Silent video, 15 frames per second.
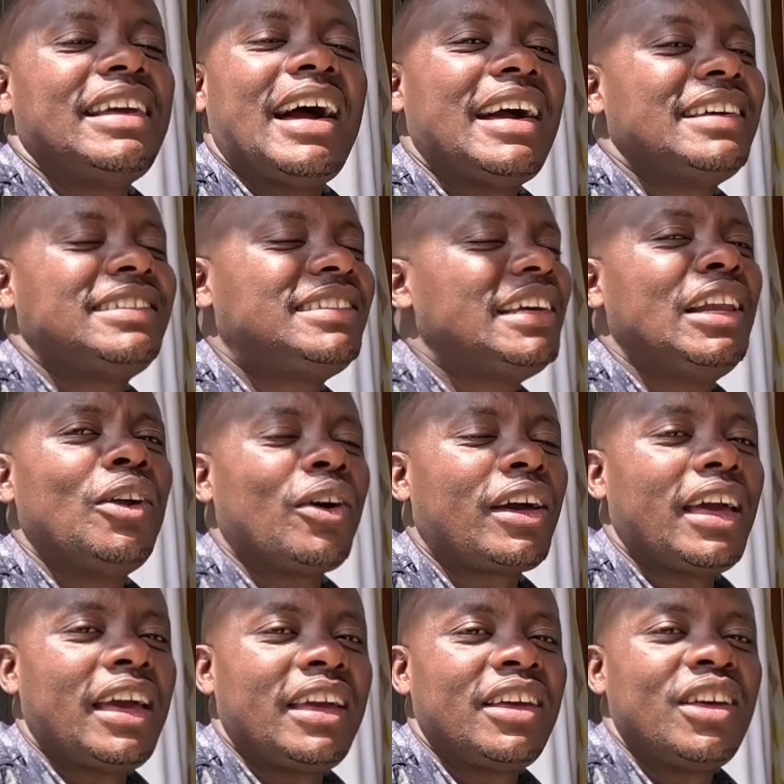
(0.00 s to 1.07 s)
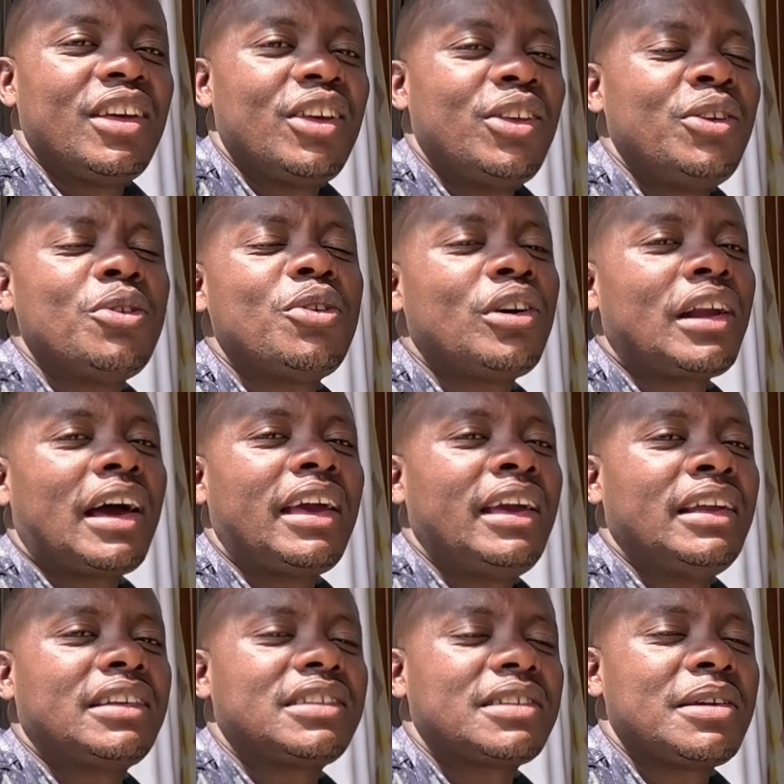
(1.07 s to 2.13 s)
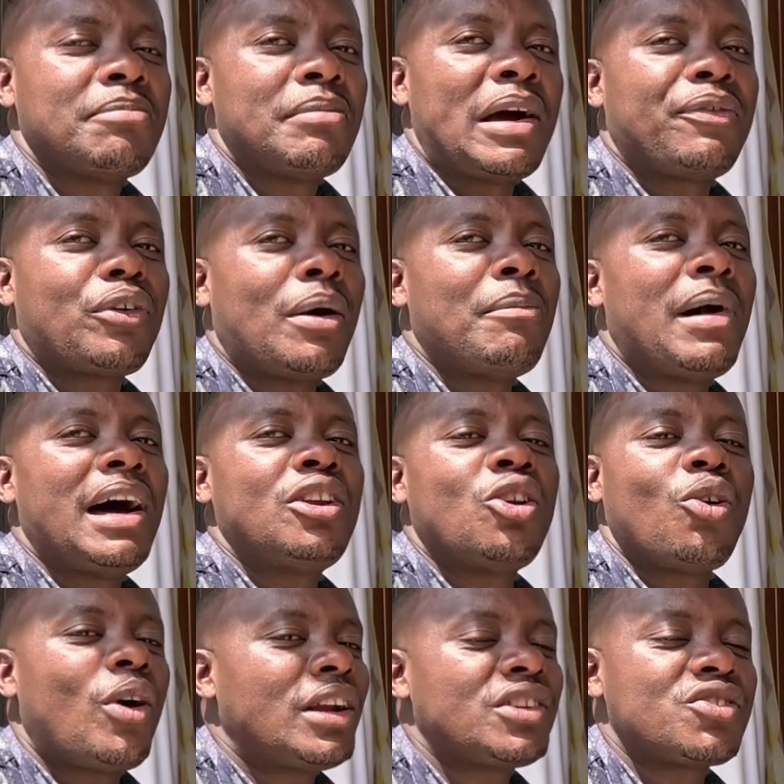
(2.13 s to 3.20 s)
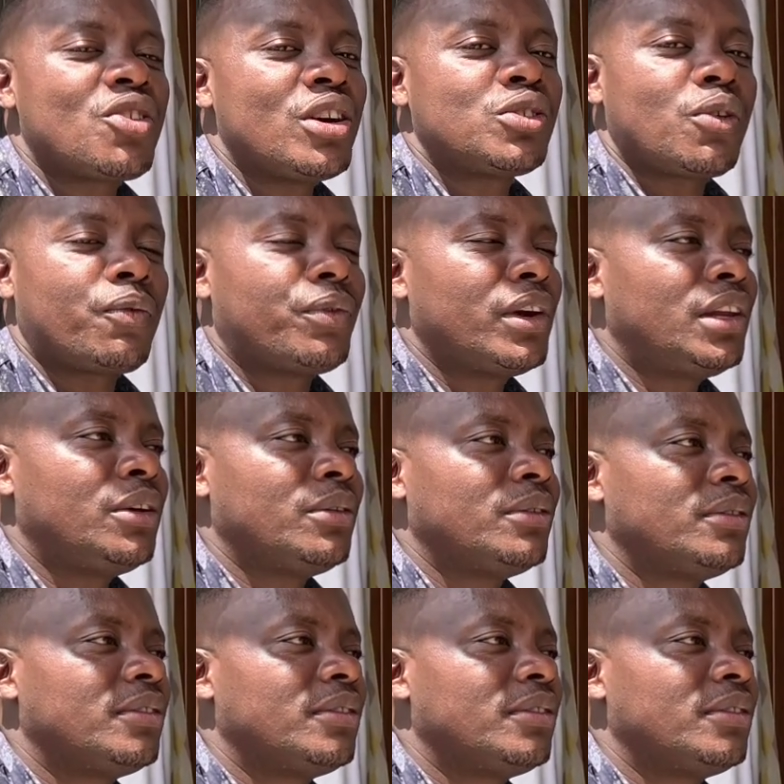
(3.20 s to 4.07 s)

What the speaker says: Yeah, it's still okay. You're gonna eat. Women, but for a man, no one's going to feed you.